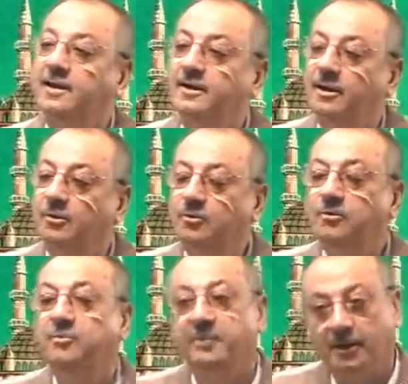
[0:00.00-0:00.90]

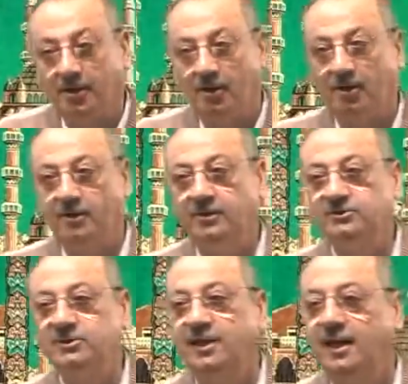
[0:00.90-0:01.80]
annahu
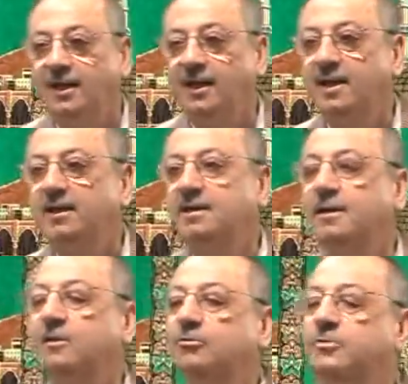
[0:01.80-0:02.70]
because ala
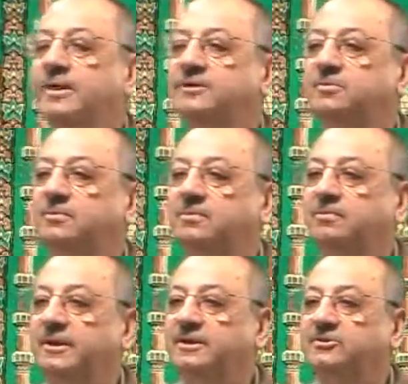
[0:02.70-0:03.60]
annahu means
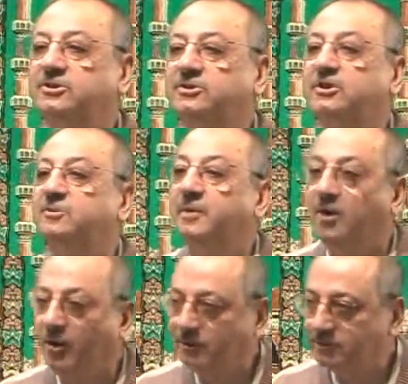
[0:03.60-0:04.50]
brothers and sisters
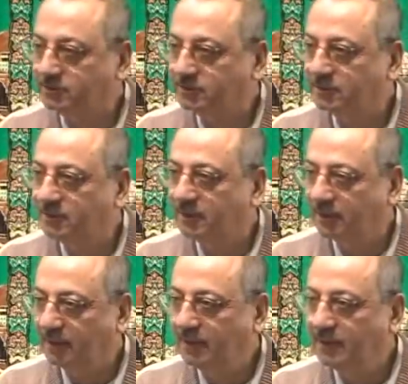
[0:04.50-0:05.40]
because.
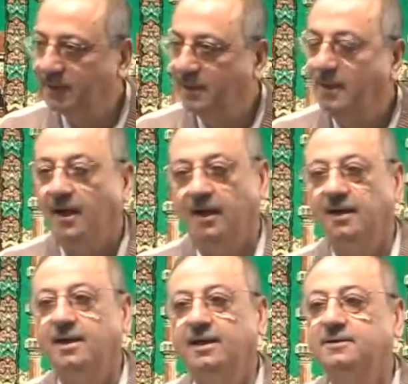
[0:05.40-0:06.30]
Huh?
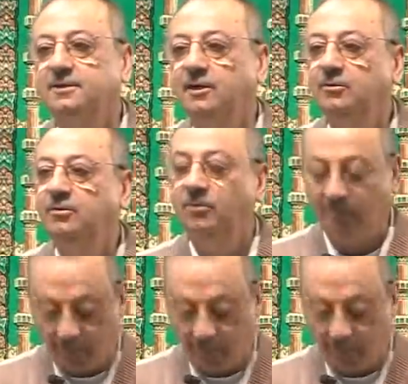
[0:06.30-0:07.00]
Ala annahu